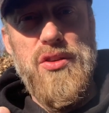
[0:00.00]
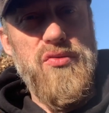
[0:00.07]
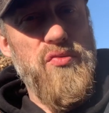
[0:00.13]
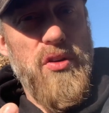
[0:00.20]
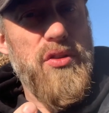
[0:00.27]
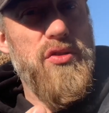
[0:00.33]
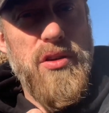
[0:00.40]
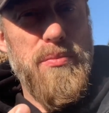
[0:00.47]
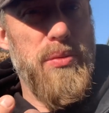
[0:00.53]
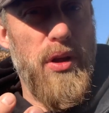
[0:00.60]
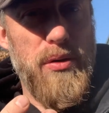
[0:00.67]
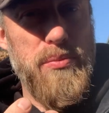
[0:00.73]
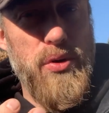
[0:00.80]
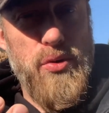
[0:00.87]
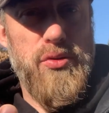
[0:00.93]
structure a
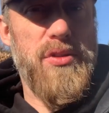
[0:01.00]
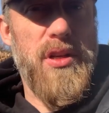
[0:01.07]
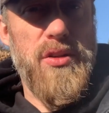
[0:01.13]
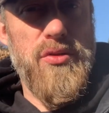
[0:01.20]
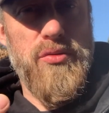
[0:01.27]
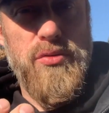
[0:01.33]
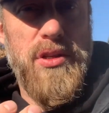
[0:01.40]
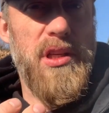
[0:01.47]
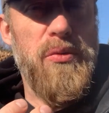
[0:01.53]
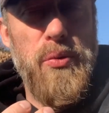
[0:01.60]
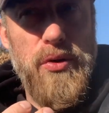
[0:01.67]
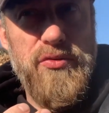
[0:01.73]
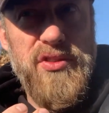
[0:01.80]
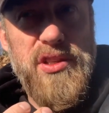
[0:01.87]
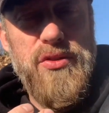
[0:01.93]
blog post and do
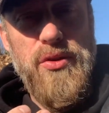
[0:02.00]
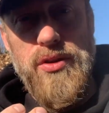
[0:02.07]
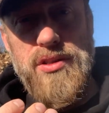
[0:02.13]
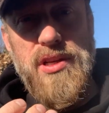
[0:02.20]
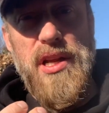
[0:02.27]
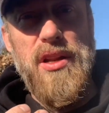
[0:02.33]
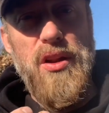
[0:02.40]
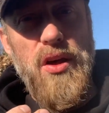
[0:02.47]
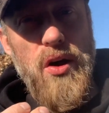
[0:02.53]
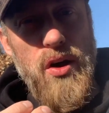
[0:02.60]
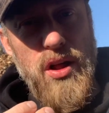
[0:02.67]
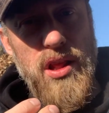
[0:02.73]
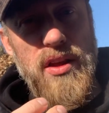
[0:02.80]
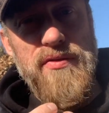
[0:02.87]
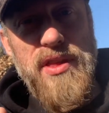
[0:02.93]
keyword research. And
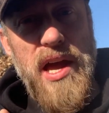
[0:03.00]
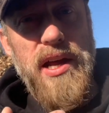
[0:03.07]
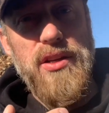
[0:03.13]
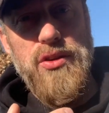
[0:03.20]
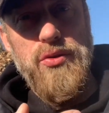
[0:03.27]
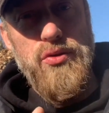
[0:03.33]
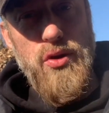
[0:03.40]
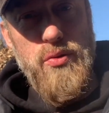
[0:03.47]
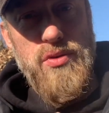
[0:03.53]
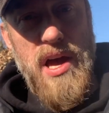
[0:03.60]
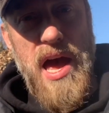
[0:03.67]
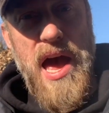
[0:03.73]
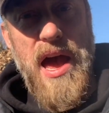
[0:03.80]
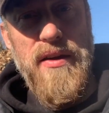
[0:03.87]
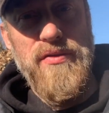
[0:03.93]
all of that you don't
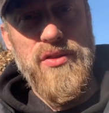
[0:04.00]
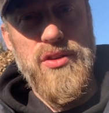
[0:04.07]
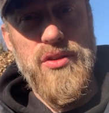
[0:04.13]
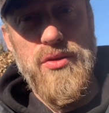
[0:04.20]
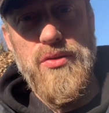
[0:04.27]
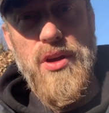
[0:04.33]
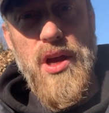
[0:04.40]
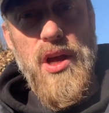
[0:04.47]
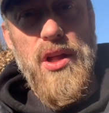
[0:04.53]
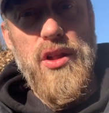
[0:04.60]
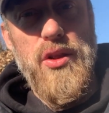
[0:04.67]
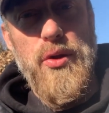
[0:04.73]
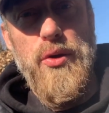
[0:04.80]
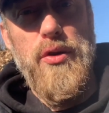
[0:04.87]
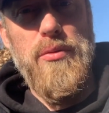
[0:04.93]
have to
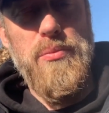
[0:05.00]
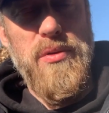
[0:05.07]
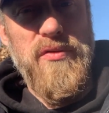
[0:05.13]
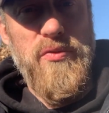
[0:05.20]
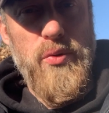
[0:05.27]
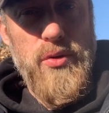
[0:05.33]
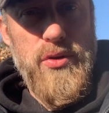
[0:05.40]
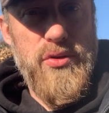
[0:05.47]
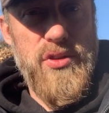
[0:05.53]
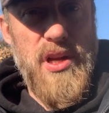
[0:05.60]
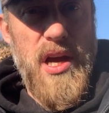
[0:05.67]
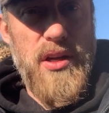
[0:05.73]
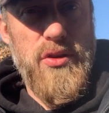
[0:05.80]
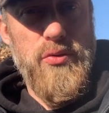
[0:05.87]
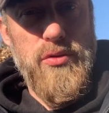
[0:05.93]
learn before you
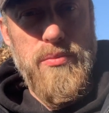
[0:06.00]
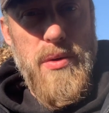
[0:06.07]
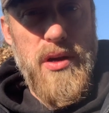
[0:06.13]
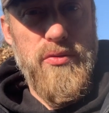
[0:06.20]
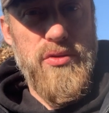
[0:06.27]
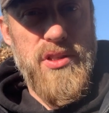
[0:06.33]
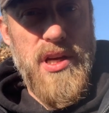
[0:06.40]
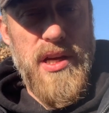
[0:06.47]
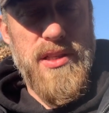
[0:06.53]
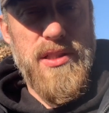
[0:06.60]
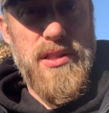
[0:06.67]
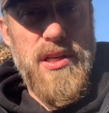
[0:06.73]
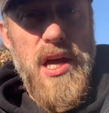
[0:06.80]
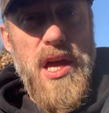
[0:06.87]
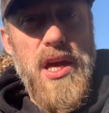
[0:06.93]
start doing
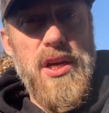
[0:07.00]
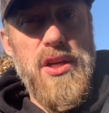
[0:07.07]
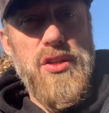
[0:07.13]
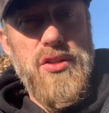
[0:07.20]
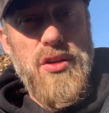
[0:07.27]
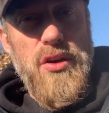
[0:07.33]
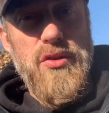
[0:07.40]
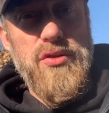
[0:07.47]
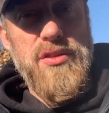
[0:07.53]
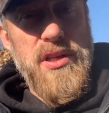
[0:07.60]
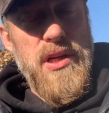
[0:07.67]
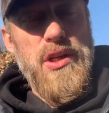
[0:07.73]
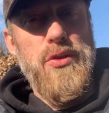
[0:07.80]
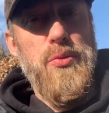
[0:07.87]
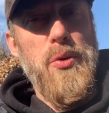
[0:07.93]
microtasks. So
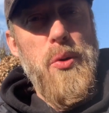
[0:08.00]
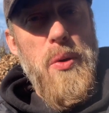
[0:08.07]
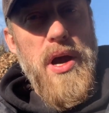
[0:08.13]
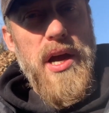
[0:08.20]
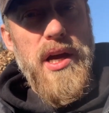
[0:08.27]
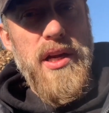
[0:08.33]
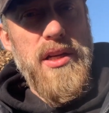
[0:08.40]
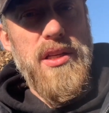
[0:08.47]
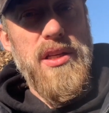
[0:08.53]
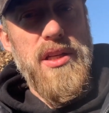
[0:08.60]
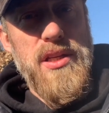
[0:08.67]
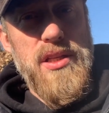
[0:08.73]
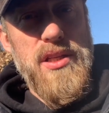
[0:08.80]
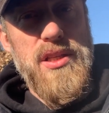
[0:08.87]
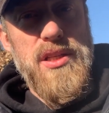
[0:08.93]
skills required
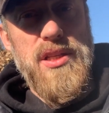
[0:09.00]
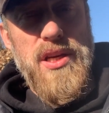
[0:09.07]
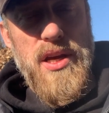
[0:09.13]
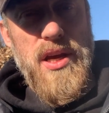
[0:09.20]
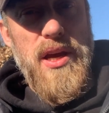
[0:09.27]
is